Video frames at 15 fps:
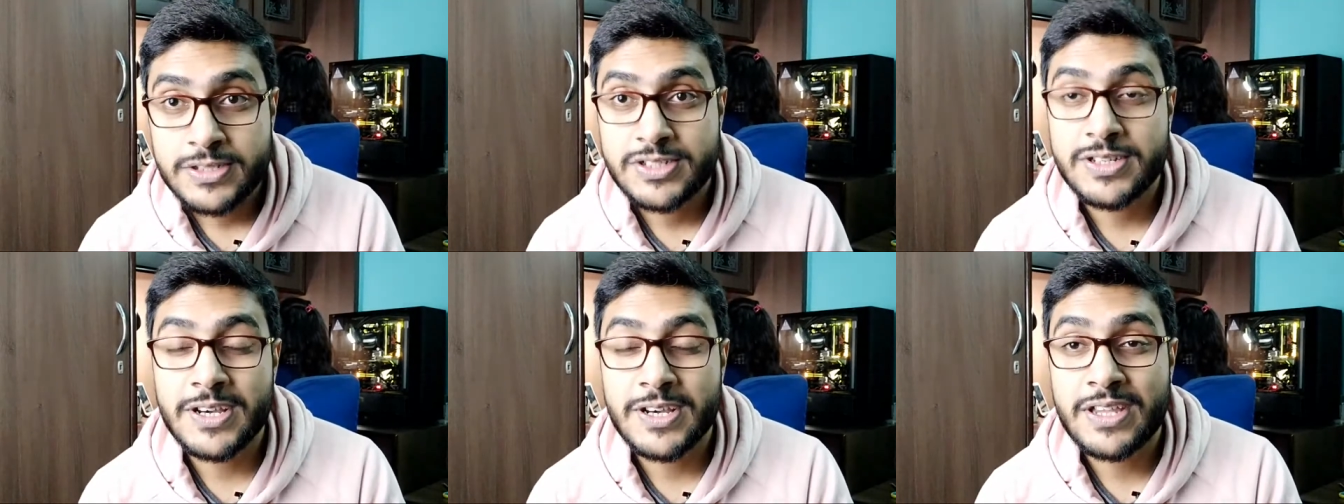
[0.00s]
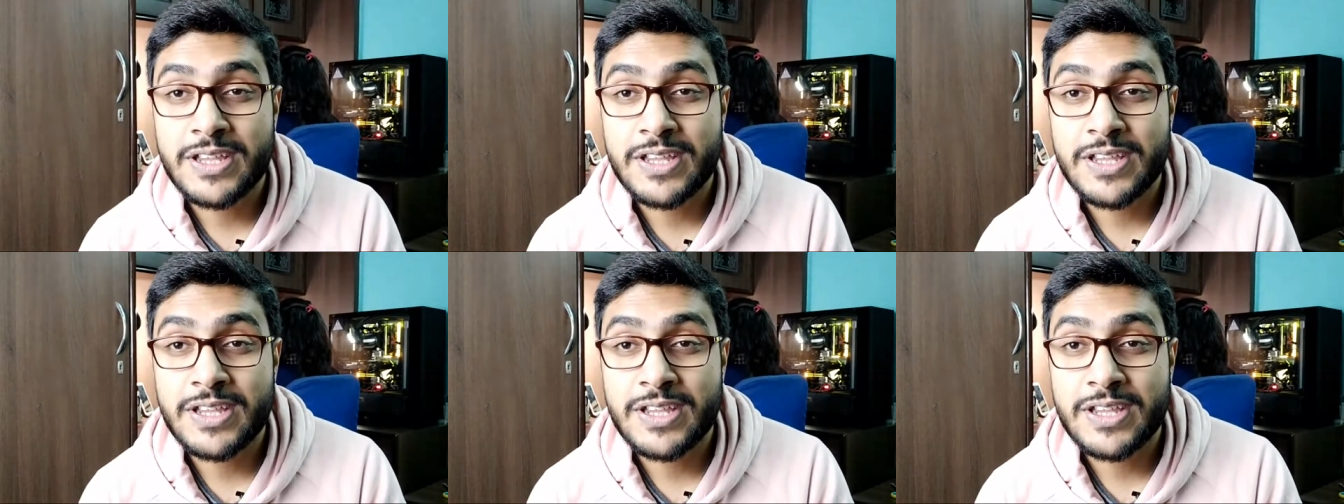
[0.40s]
just
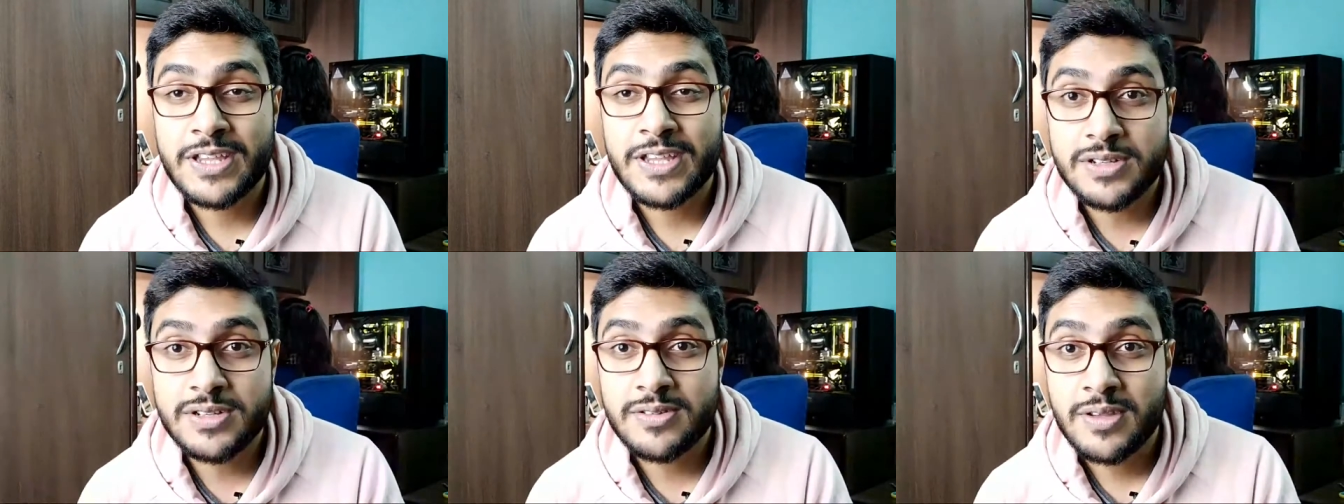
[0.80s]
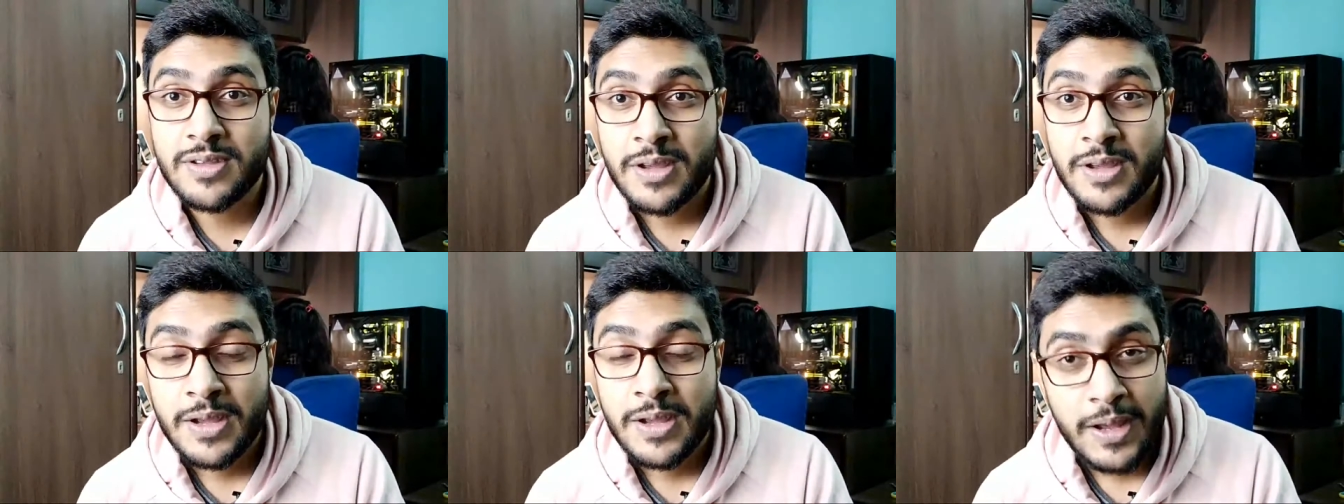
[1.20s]
have patience
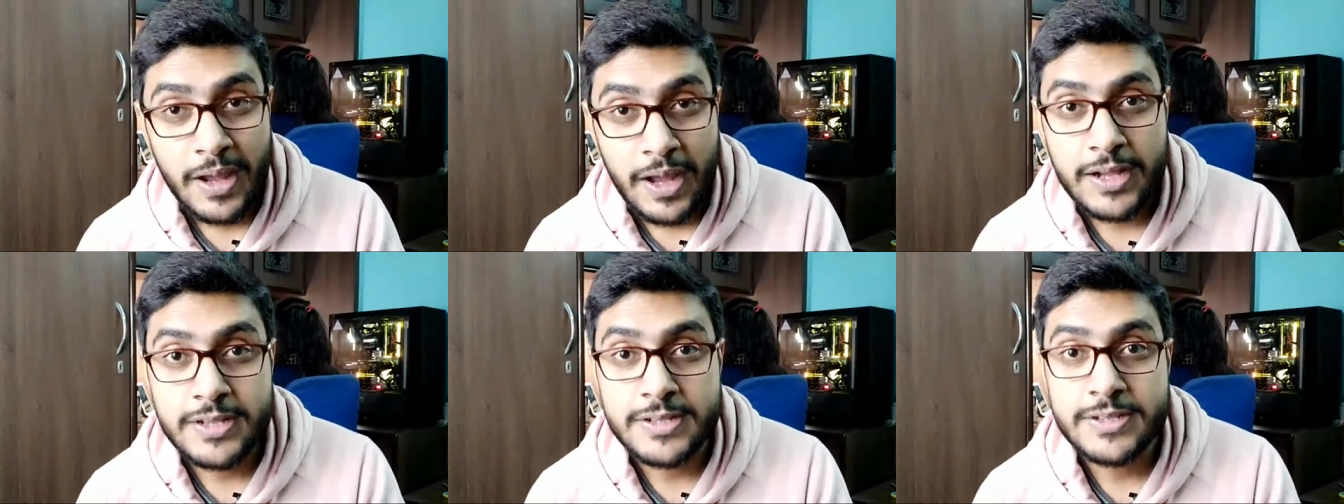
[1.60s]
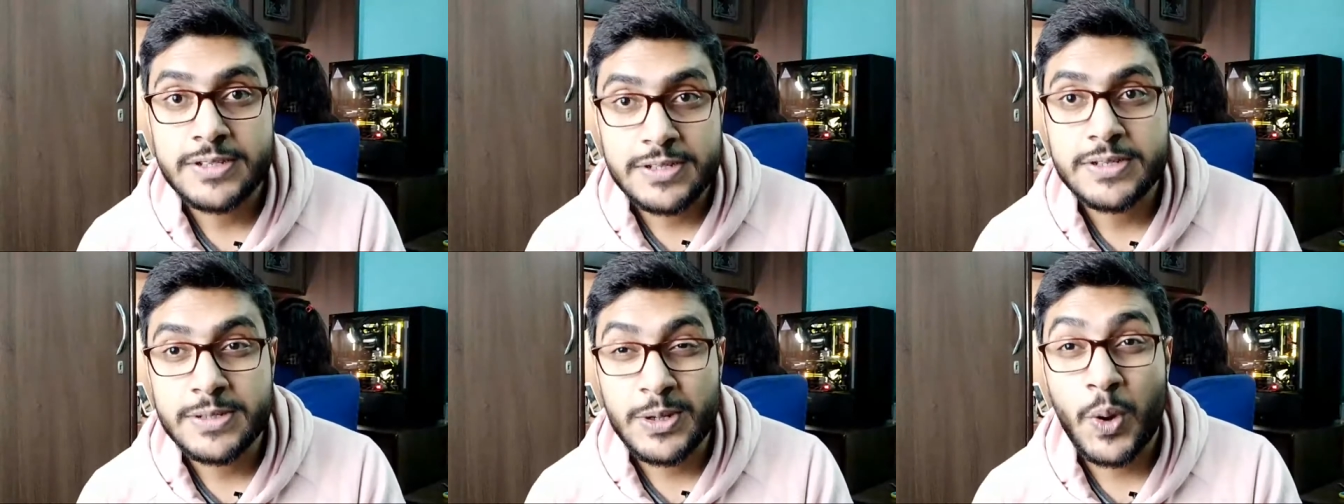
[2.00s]
and
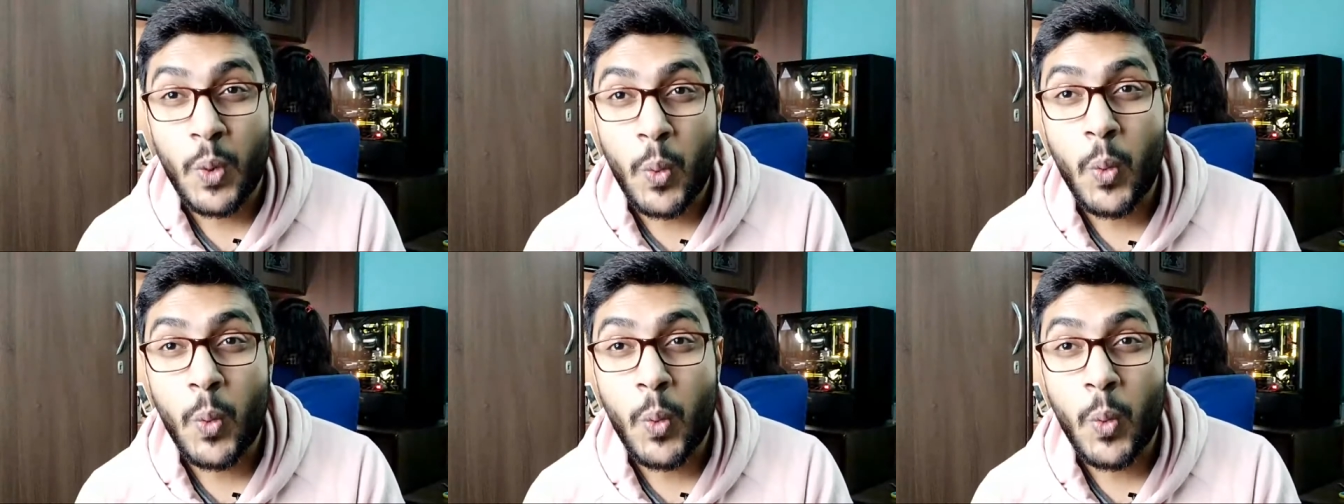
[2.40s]
uh,